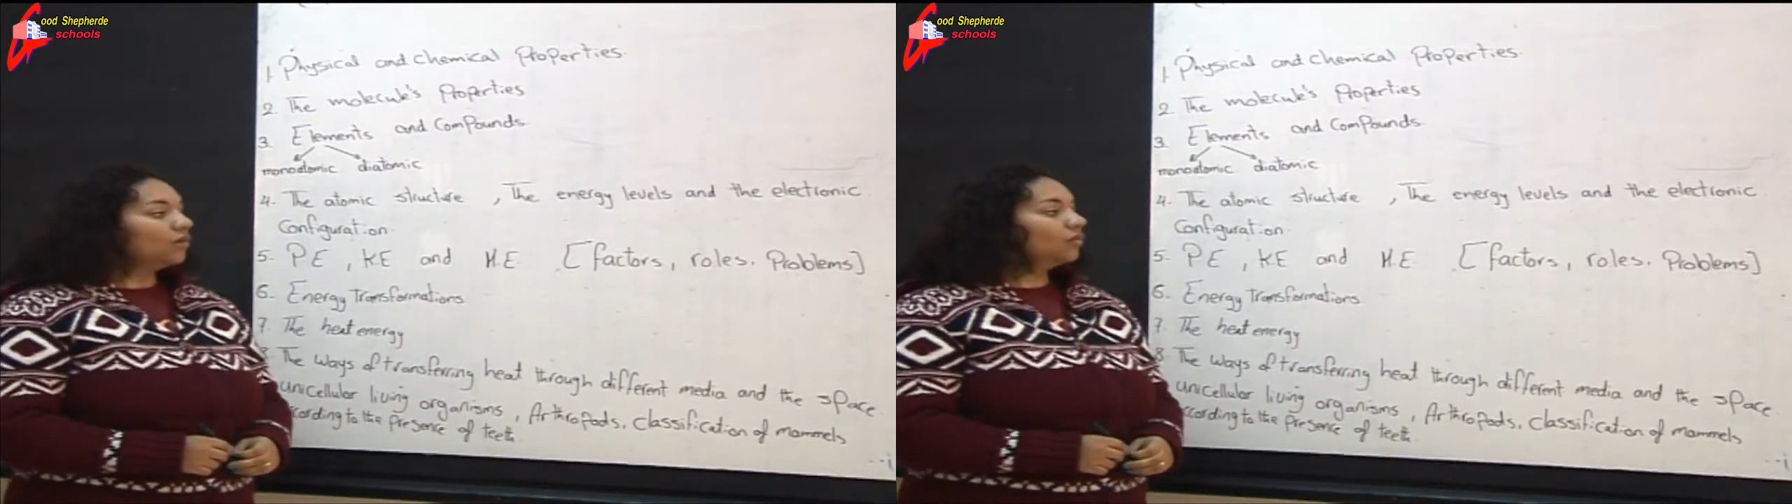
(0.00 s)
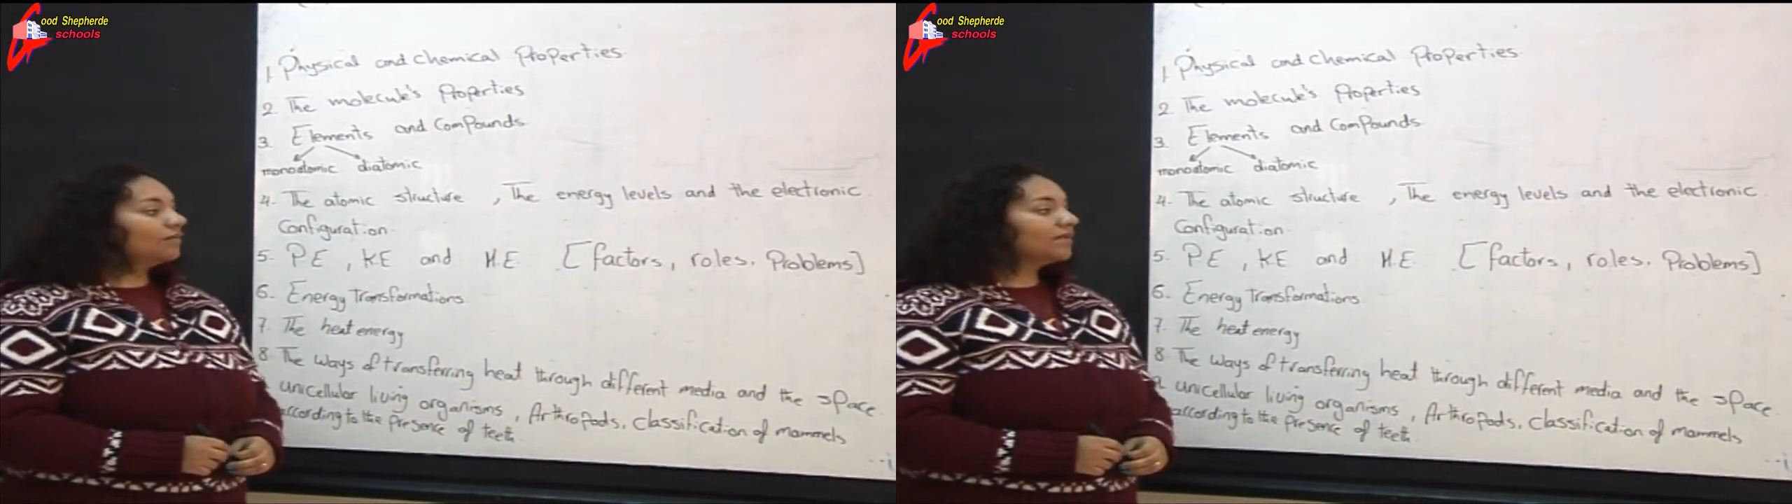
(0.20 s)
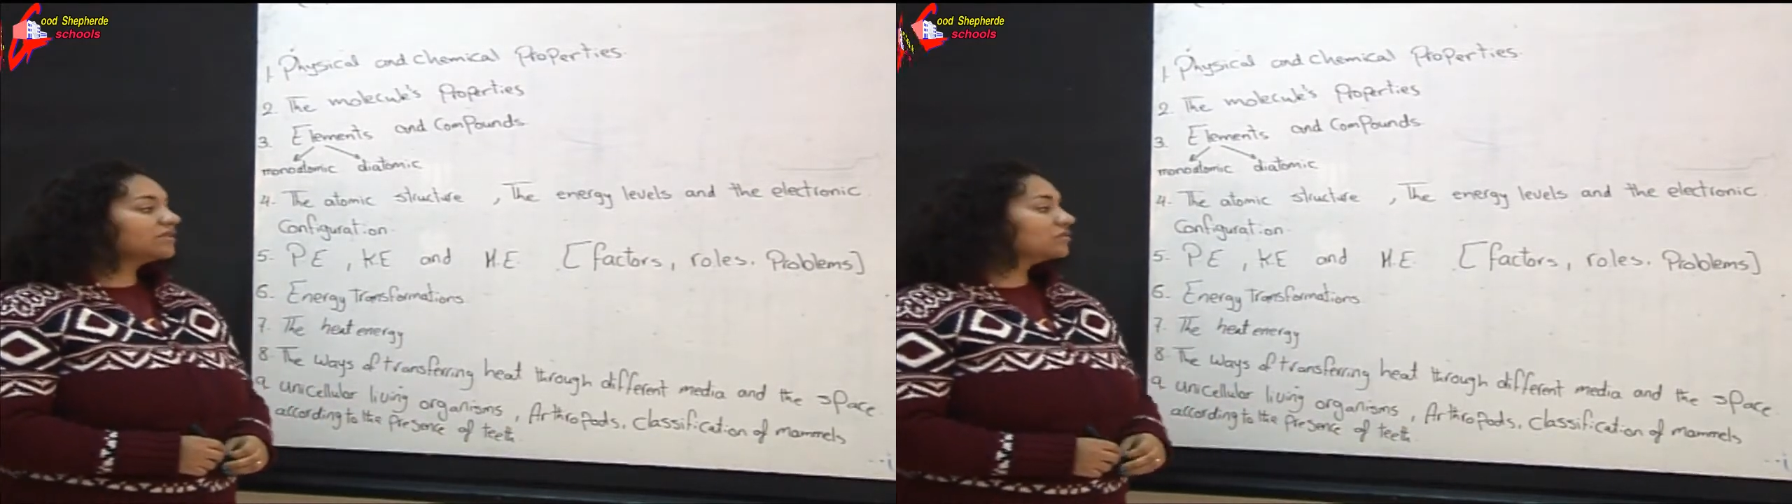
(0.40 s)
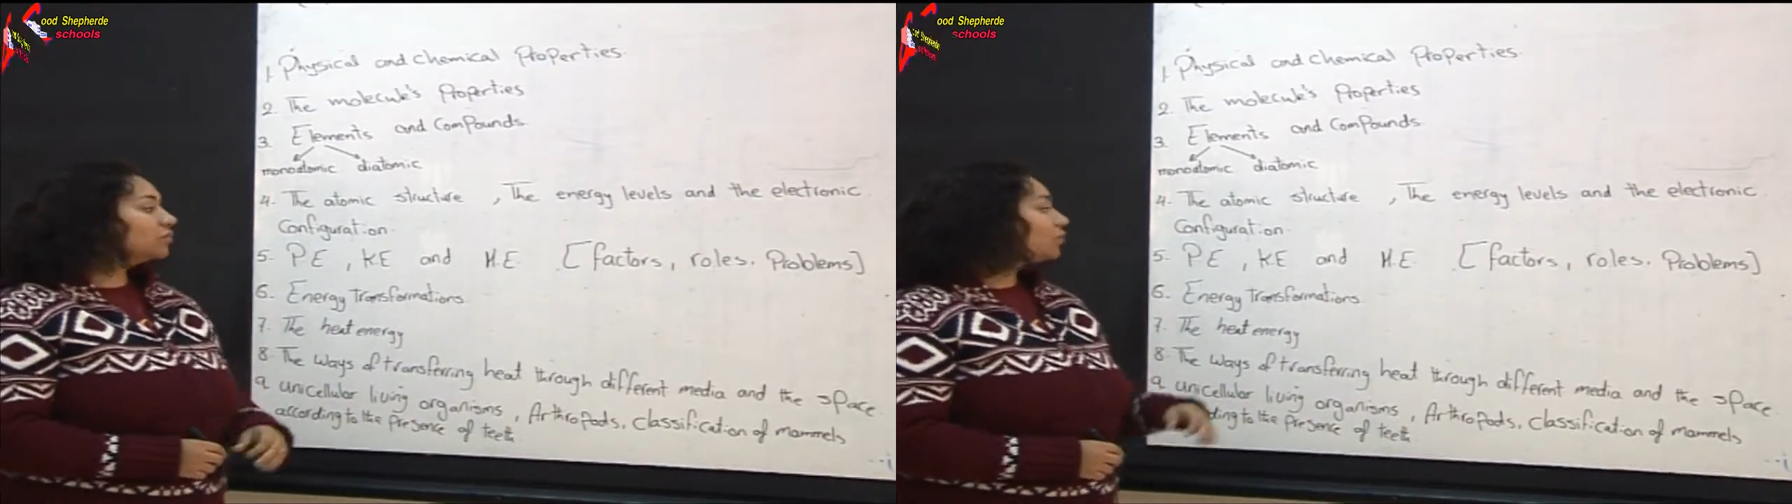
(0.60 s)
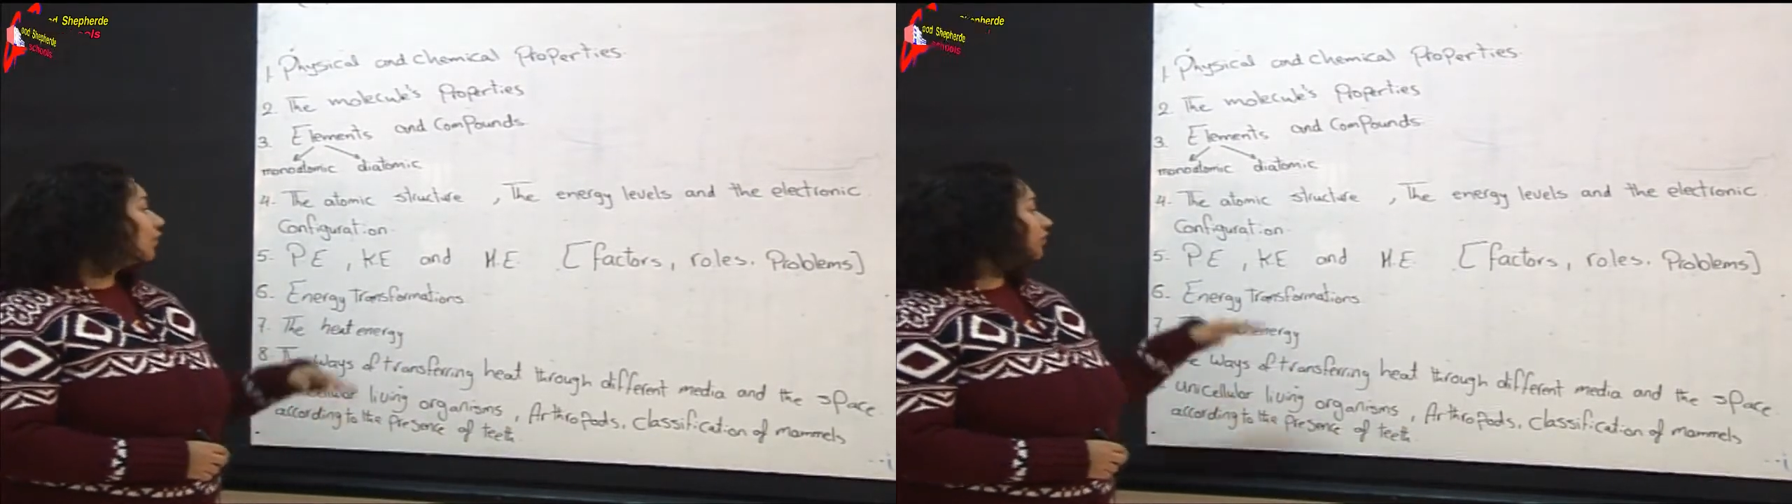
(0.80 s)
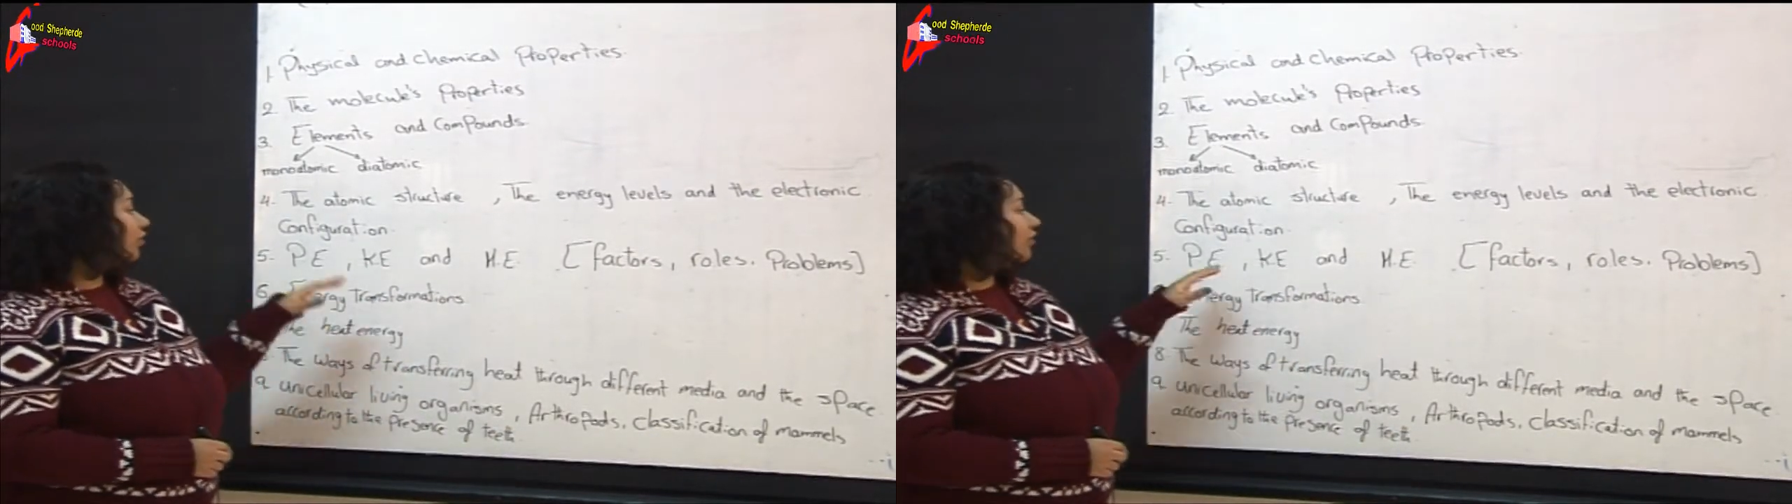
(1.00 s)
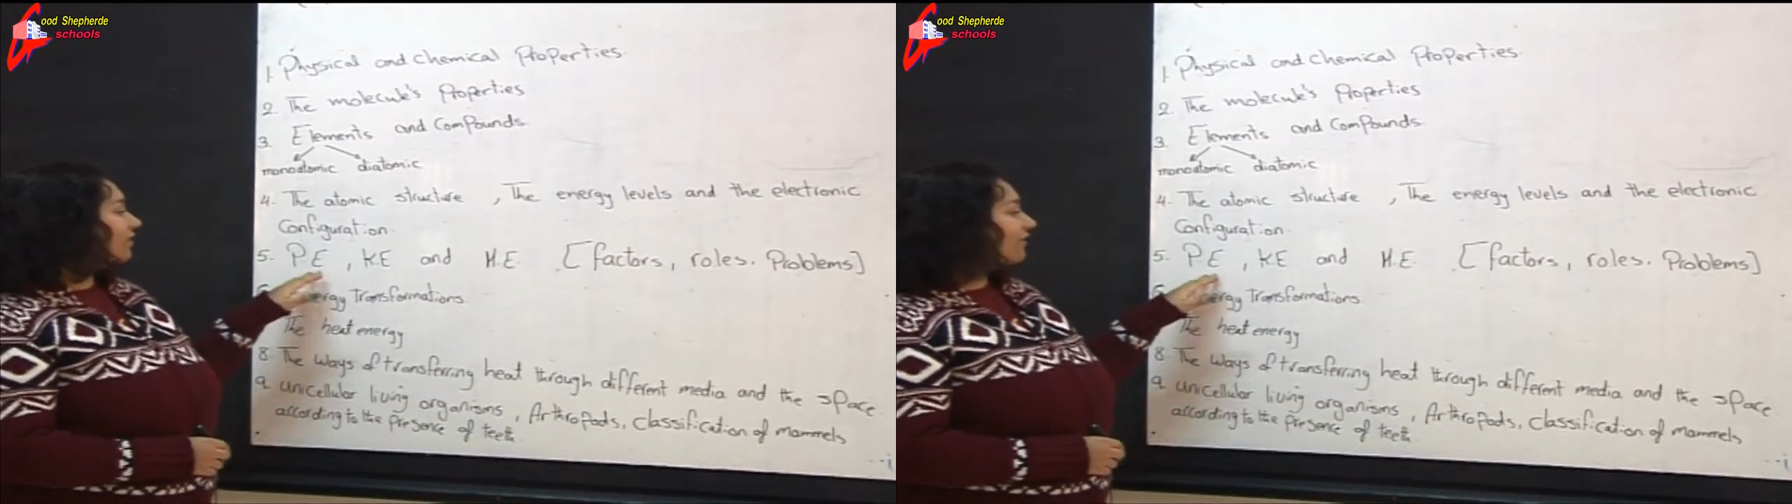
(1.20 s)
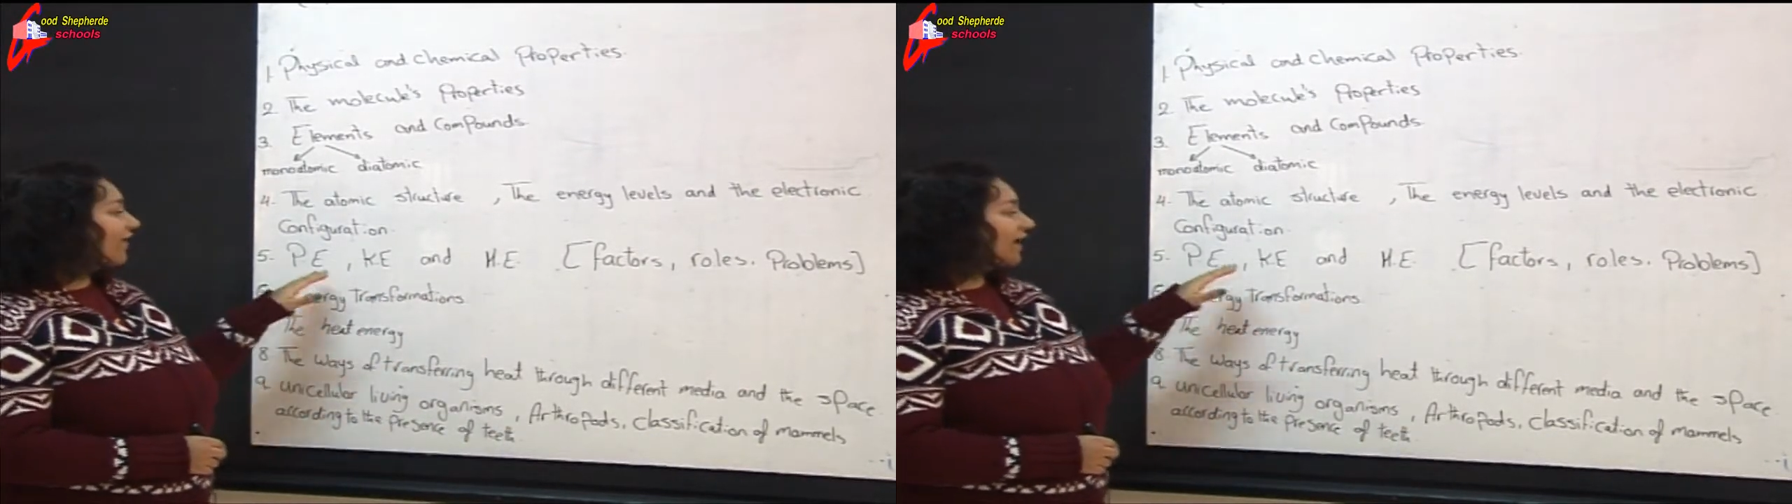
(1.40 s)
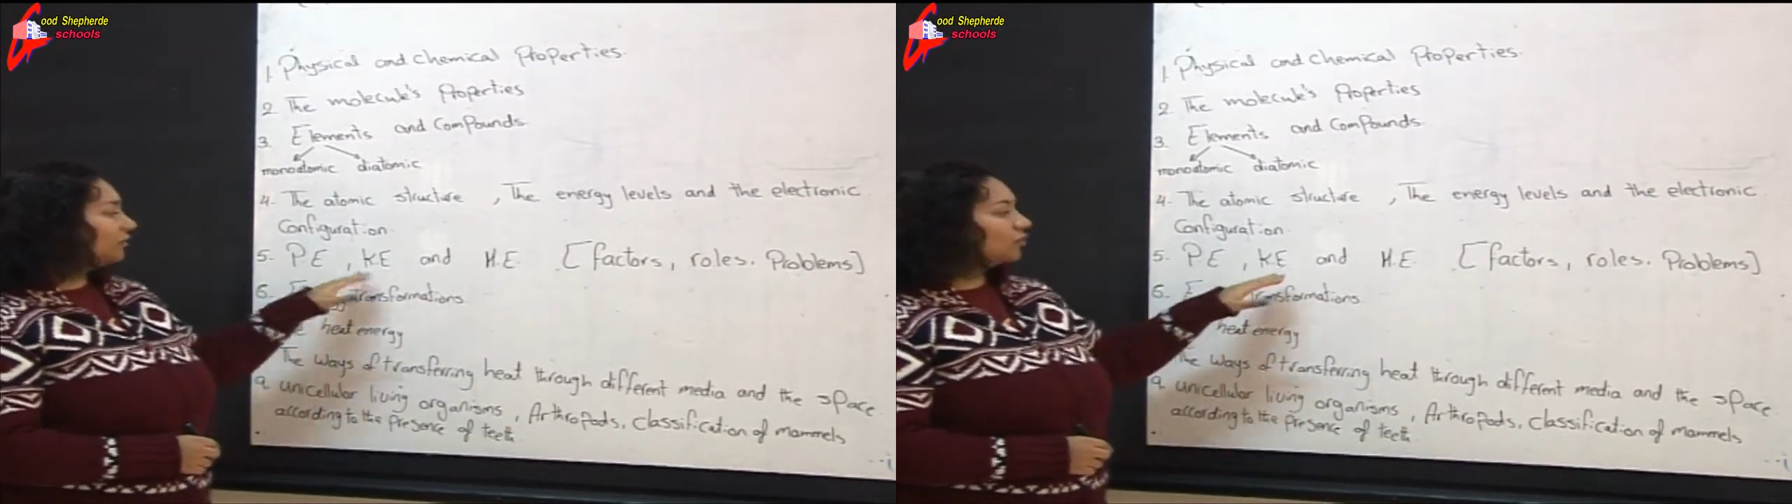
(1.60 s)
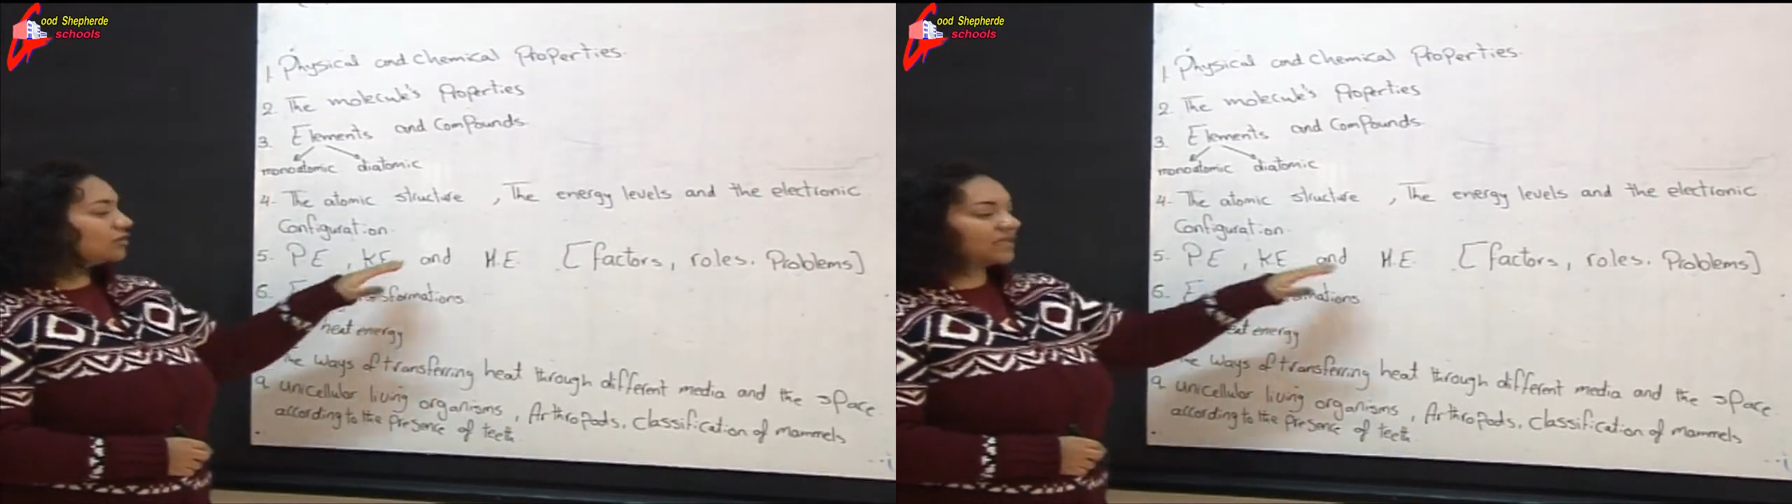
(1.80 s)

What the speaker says: We must know what are the factors